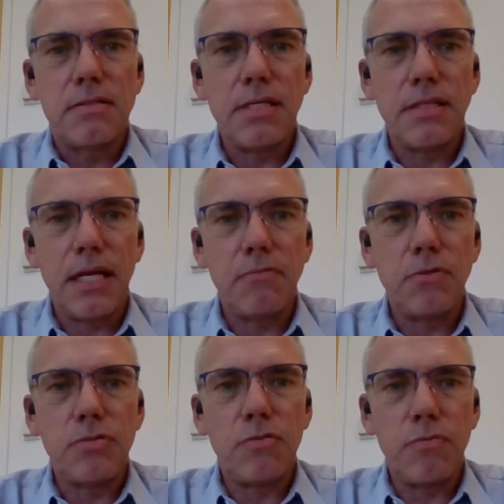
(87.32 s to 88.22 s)
Still, I
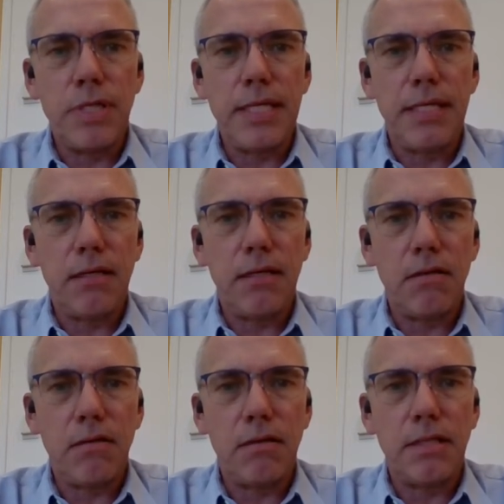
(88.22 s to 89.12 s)
would really
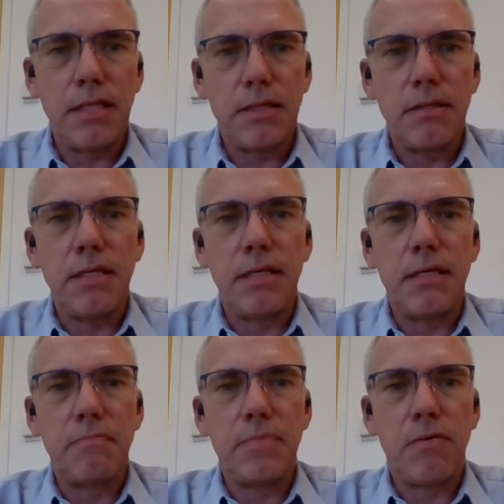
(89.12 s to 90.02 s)
hardly
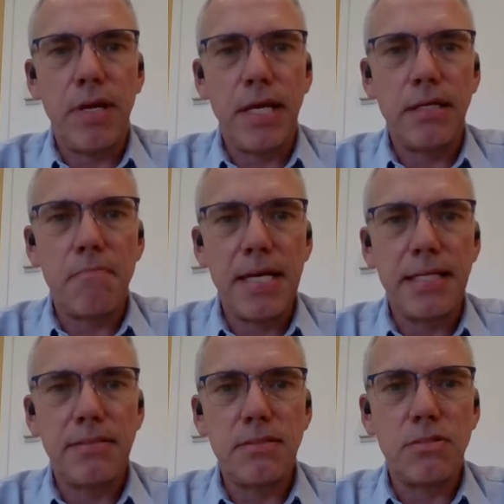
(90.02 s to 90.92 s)

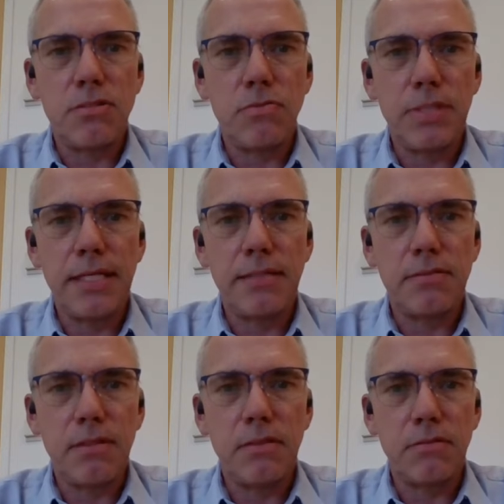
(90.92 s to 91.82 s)
recommend to
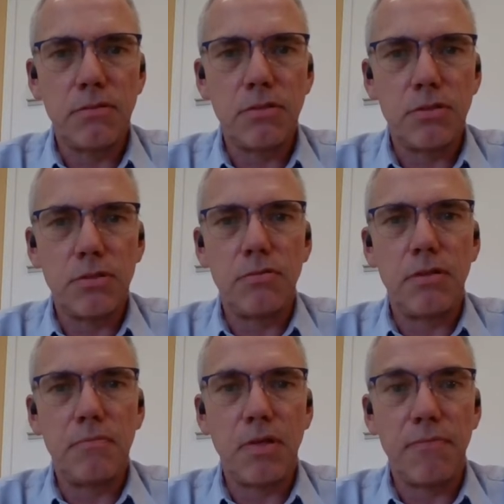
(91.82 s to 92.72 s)
get the
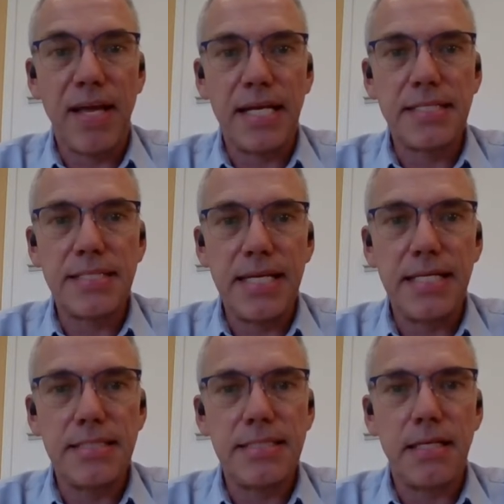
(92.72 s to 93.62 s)

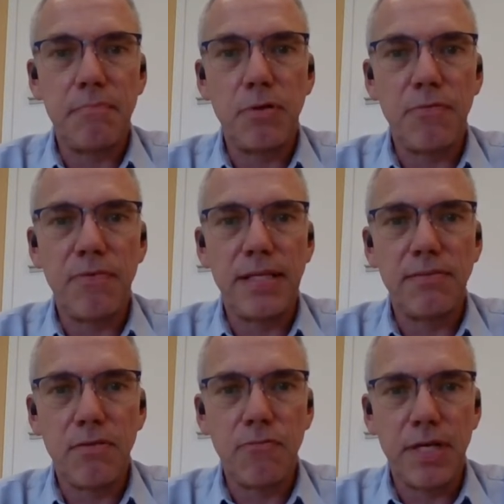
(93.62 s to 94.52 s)
vaccines that
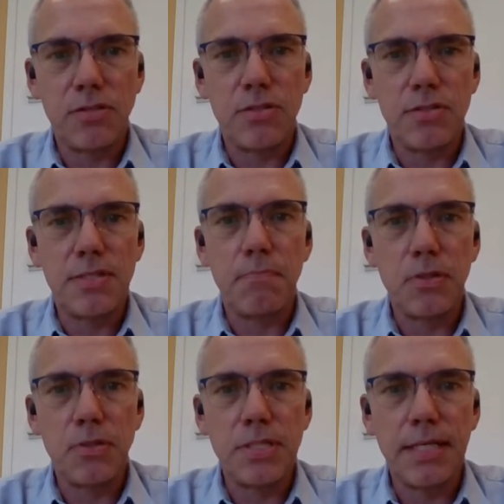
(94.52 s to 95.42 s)
prevent infections, in
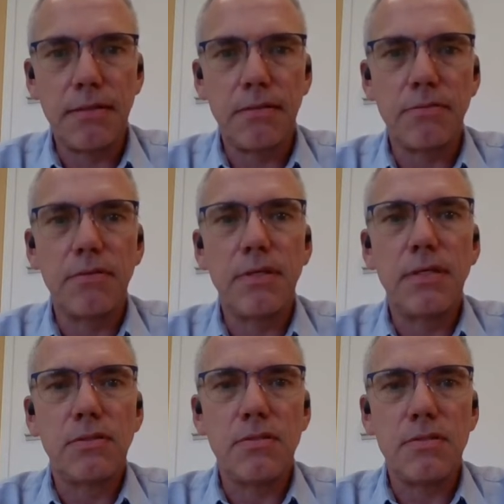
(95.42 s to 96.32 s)
particular
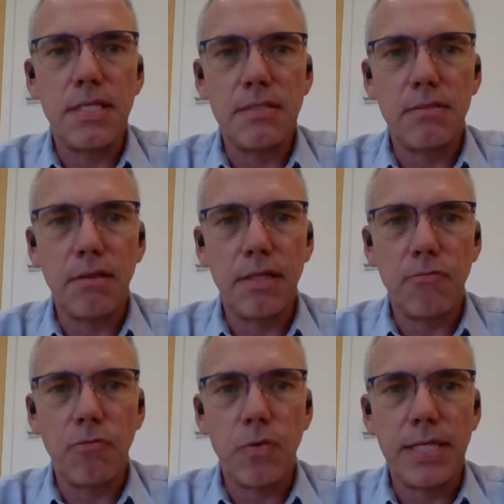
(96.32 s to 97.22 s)
the seasonal
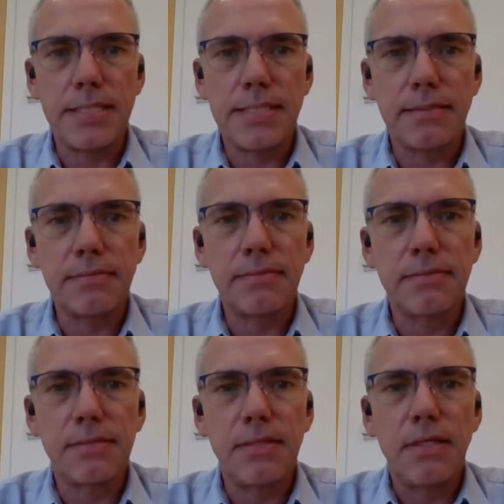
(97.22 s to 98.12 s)
influenza,
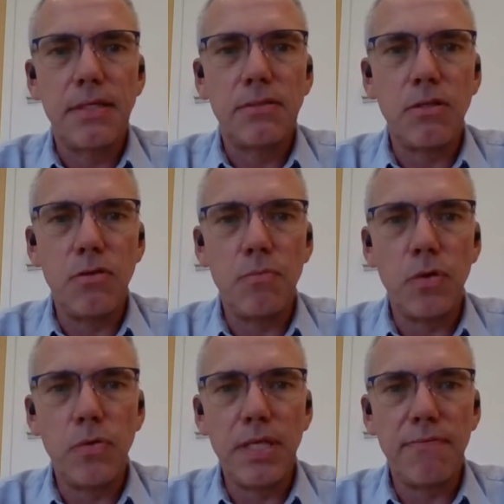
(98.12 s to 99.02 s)
the
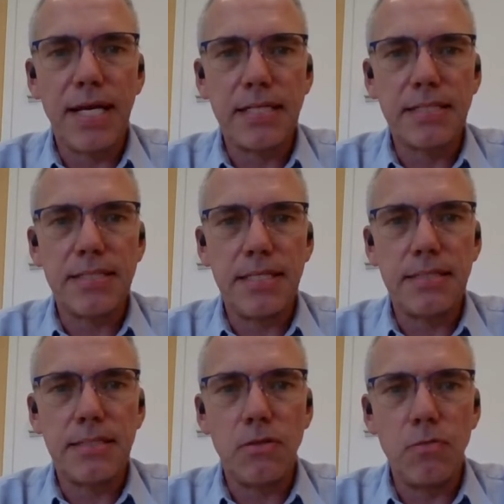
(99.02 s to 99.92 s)
pneumonia
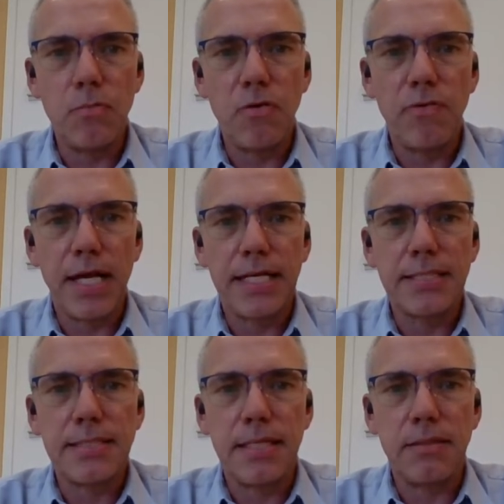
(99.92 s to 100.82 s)
vaccines, the
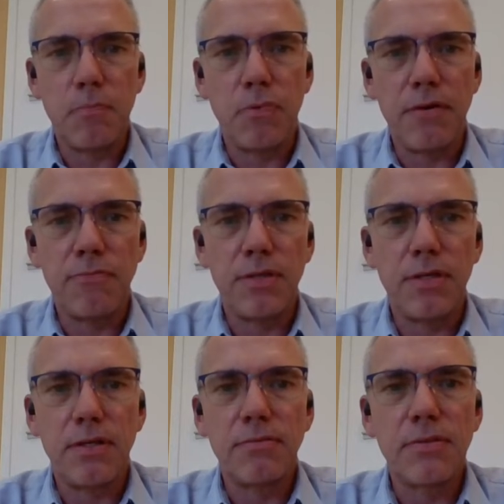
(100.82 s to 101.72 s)
Pneumovax and the
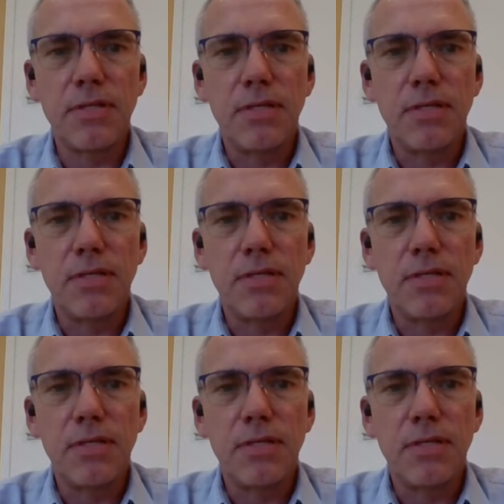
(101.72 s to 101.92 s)
Prevnar,